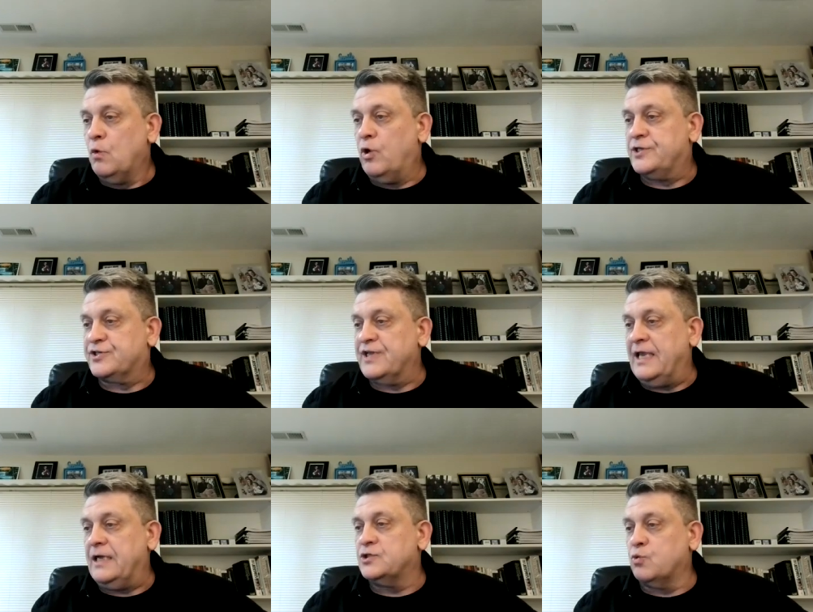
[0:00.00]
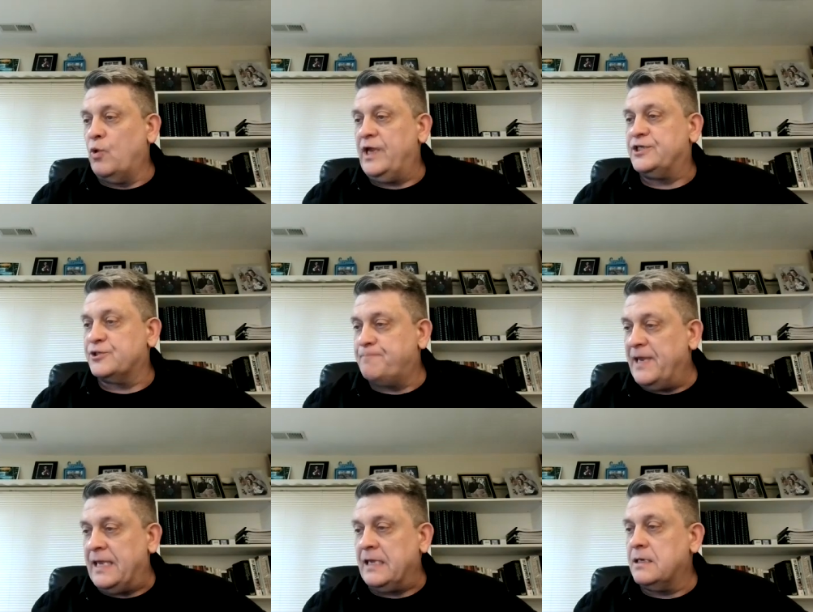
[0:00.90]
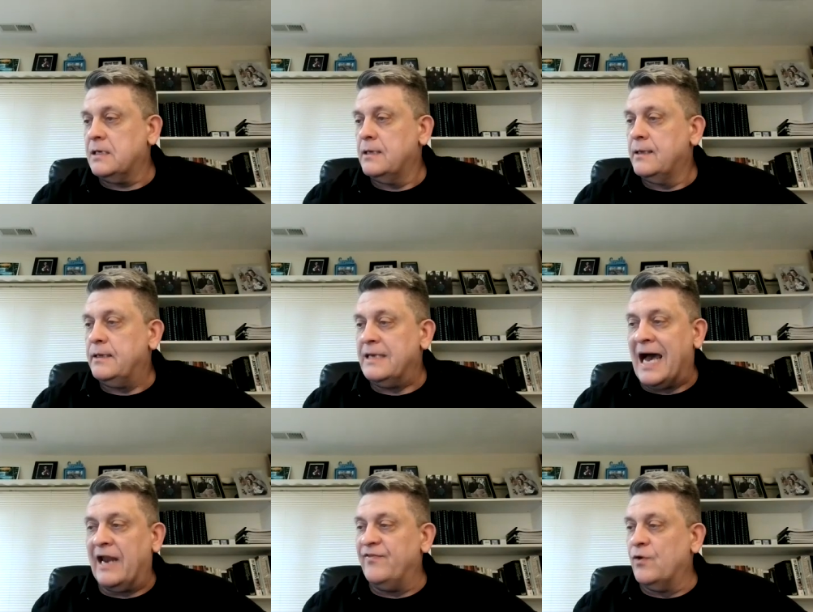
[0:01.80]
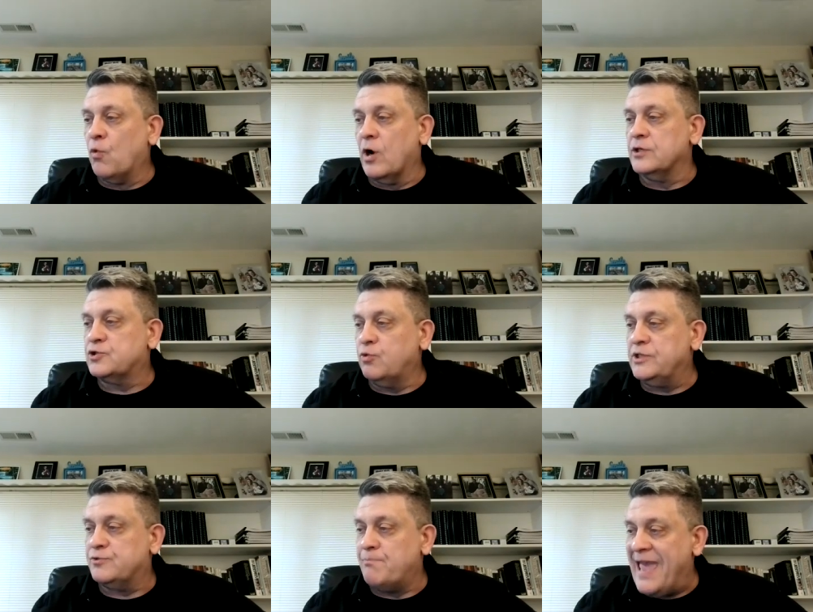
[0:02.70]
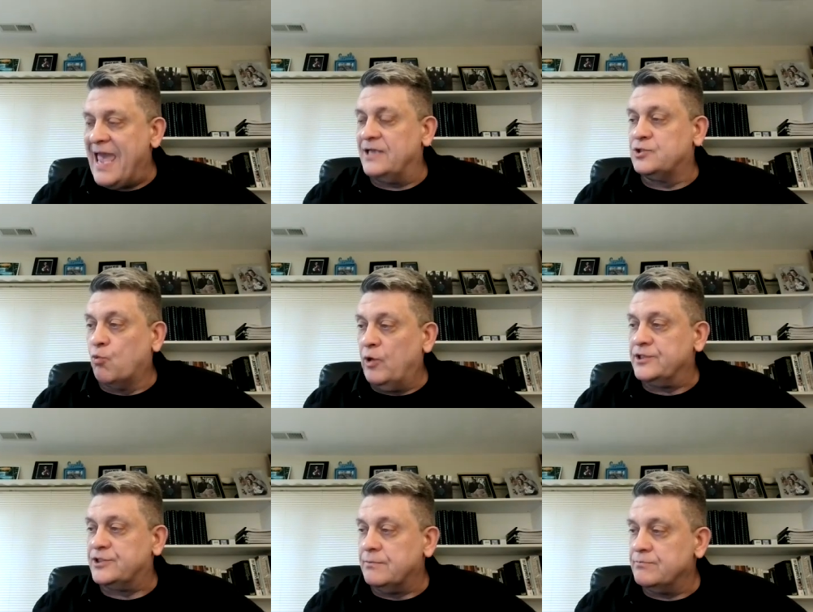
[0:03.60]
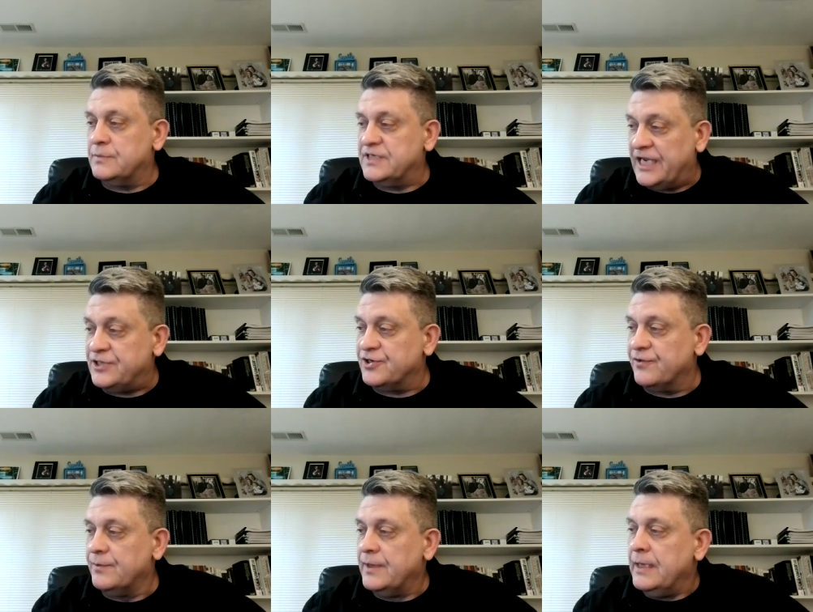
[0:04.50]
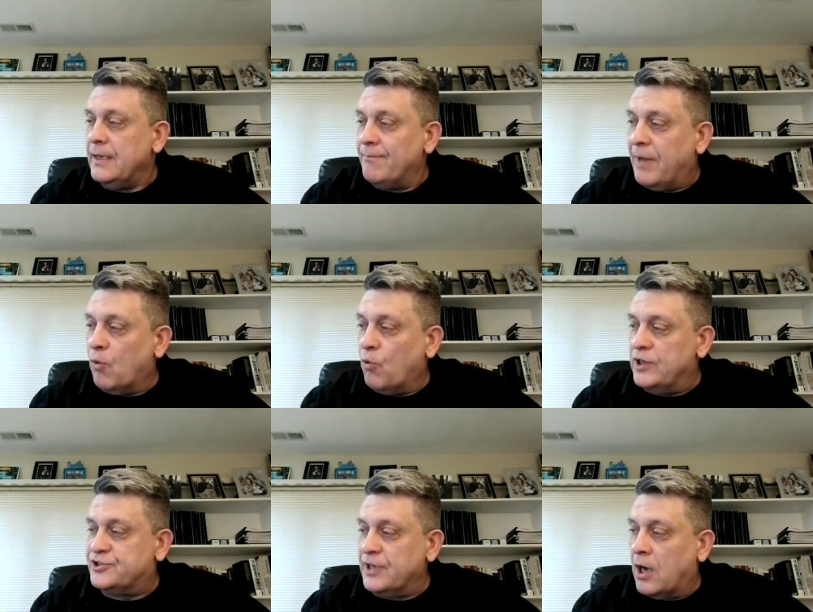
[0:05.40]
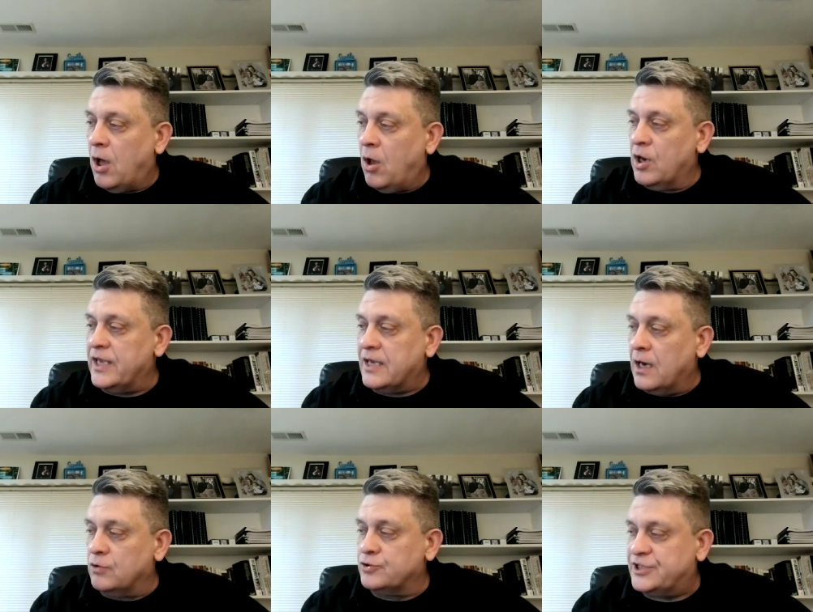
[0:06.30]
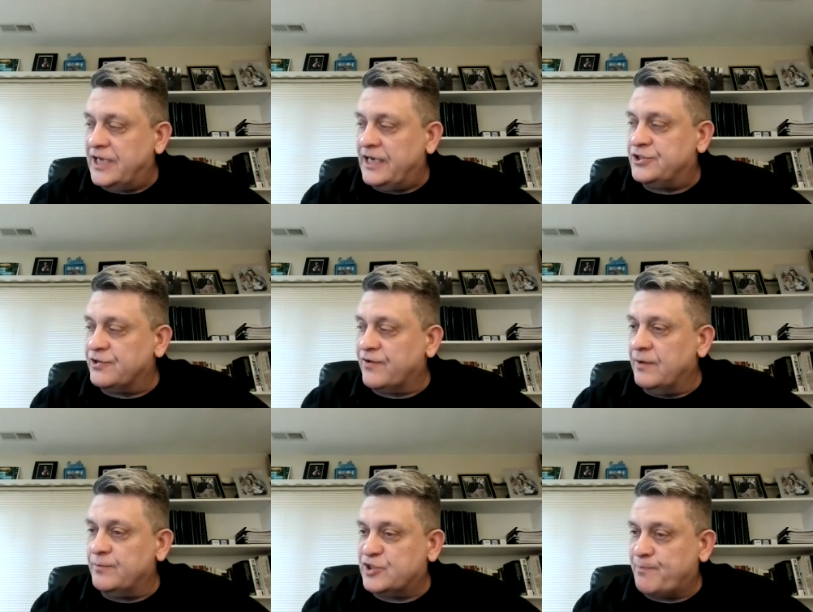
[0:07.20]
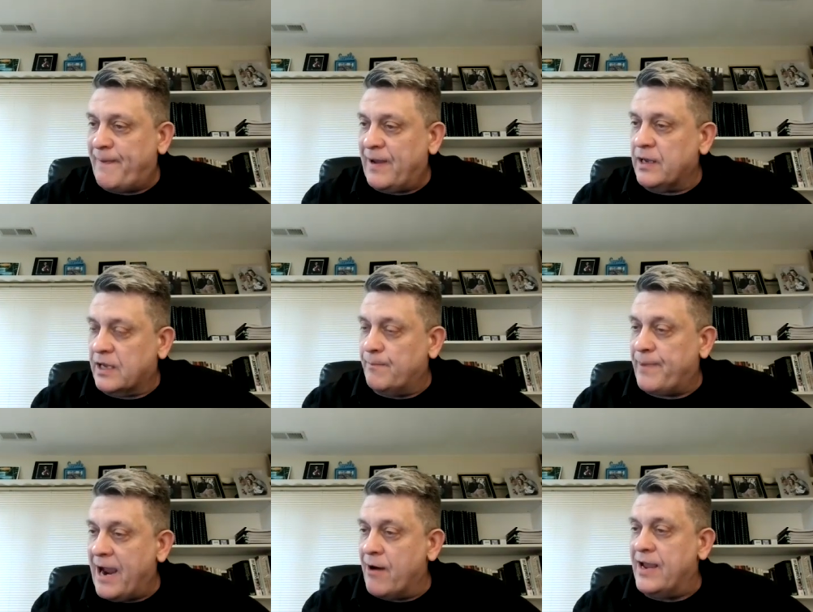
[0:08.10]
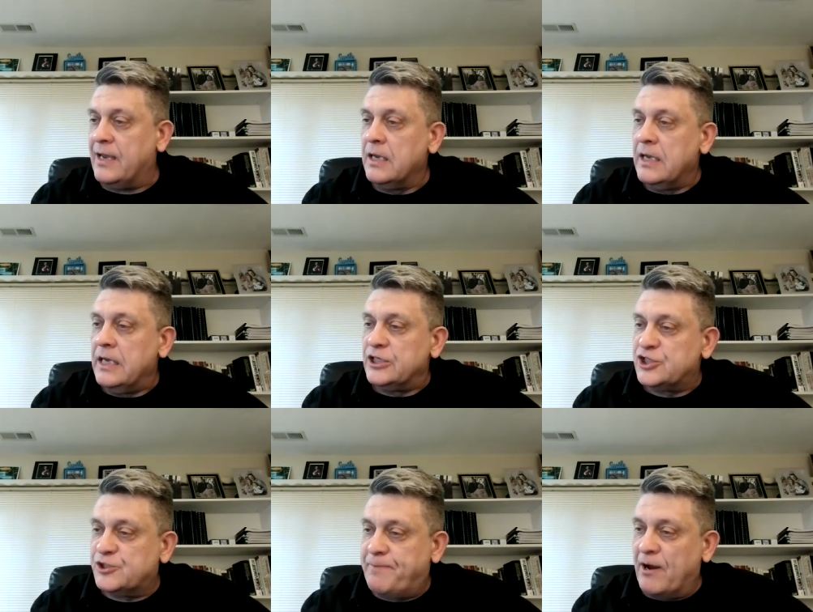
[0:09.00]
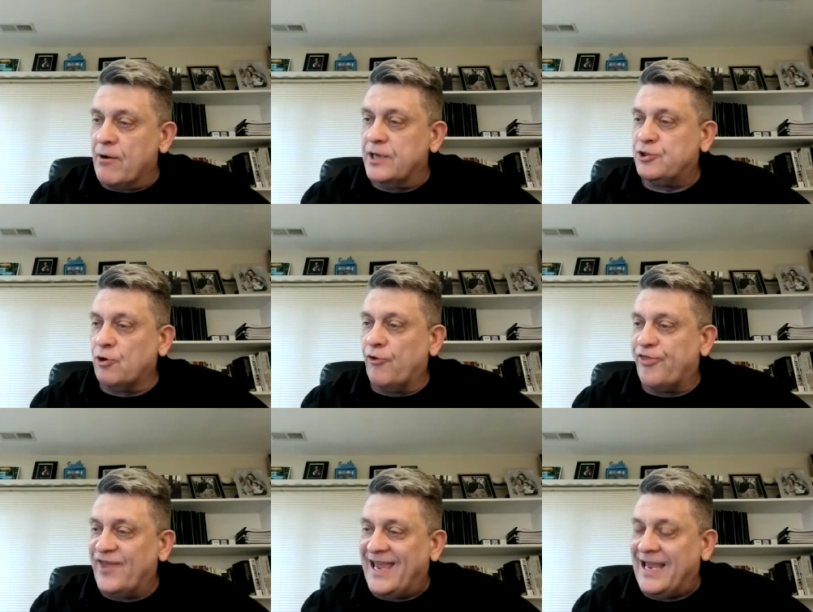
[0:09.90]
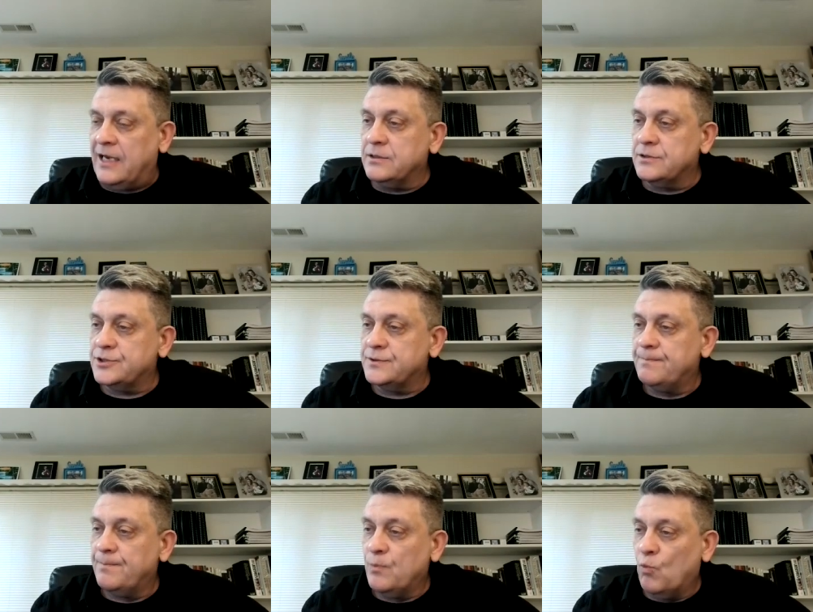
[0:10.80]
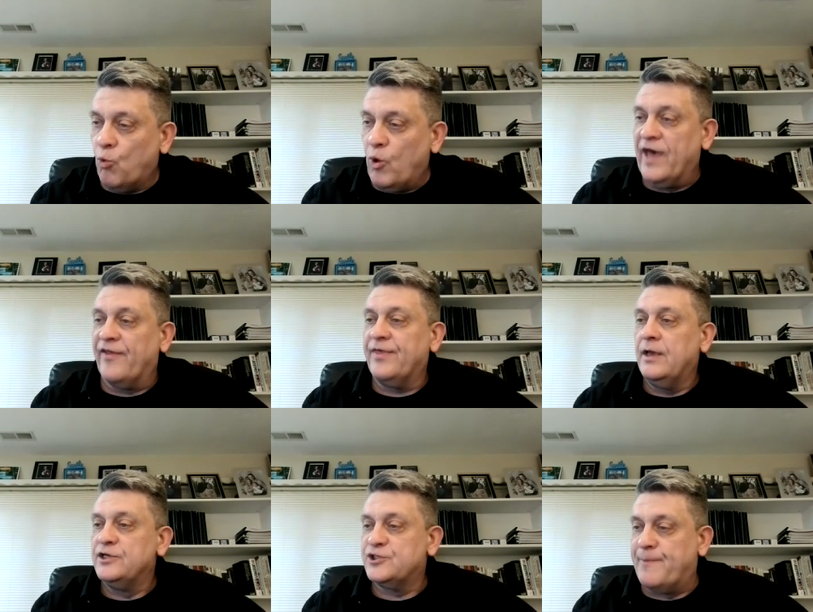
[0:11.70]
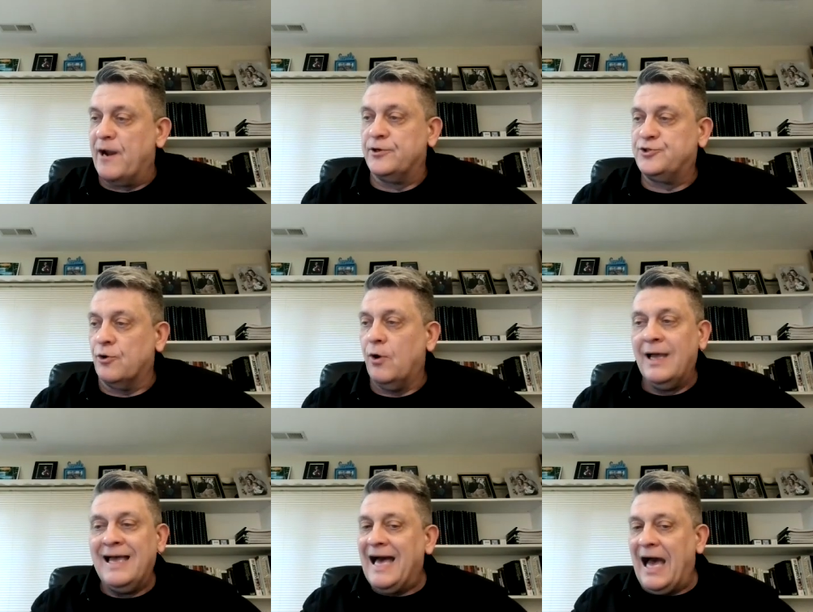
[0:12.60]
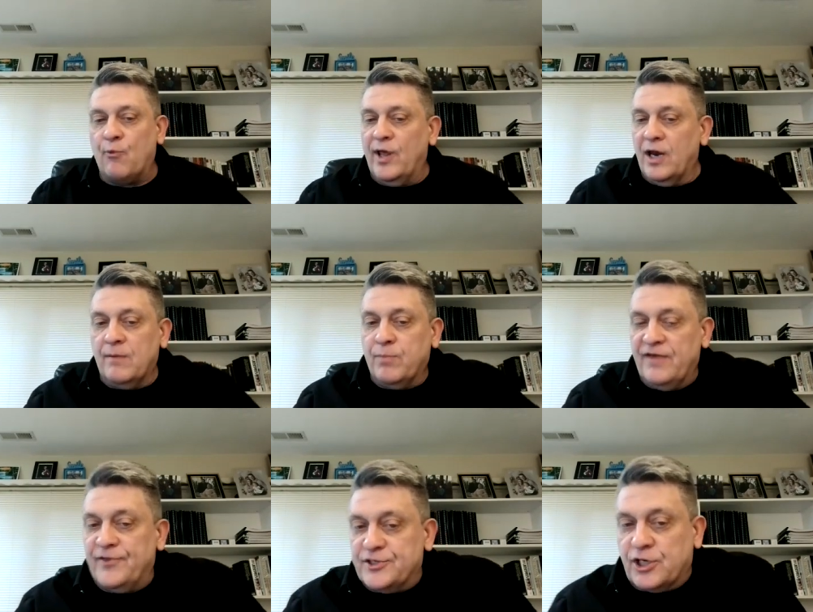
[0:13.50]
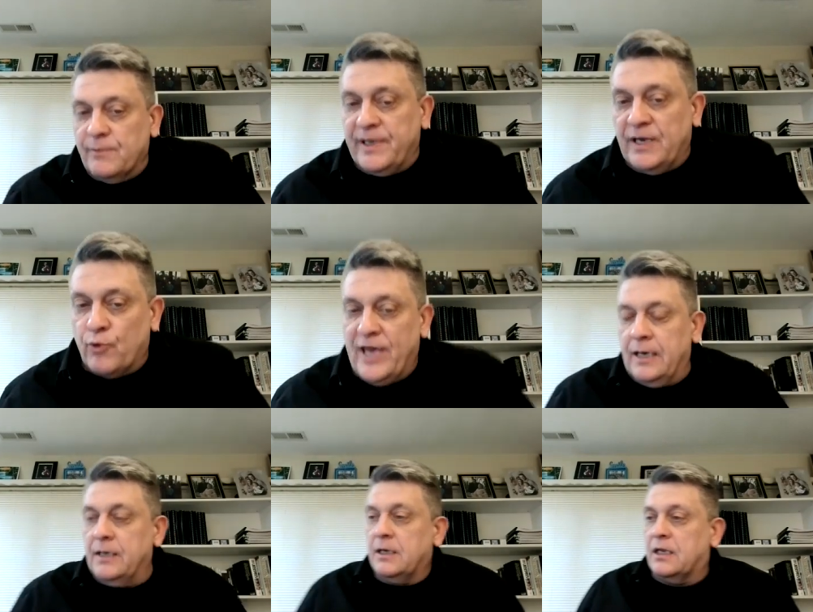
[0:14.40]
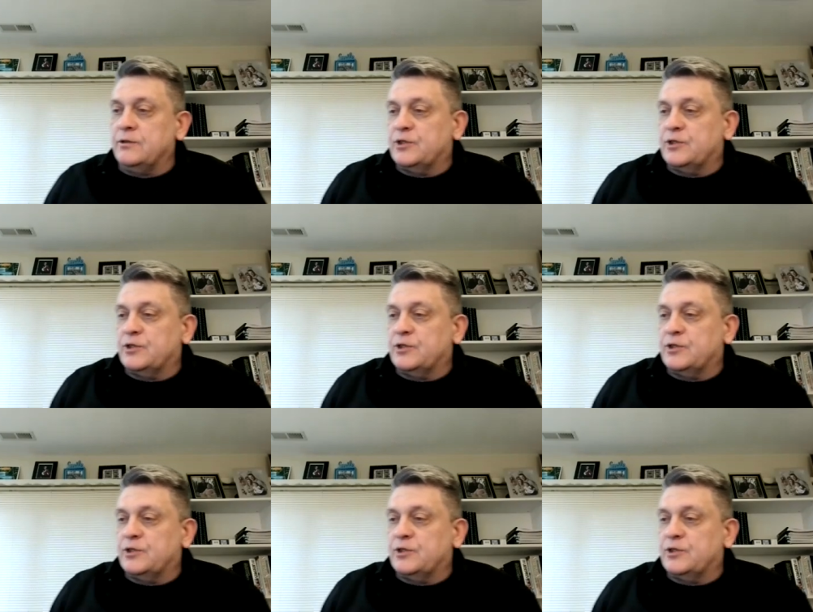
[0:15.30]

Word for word: which things we speak, not in the words which man's wisdom teacheth, but which the Holy Ghost teacheth, comparing spiritual things with spiritual. I really believe this could be written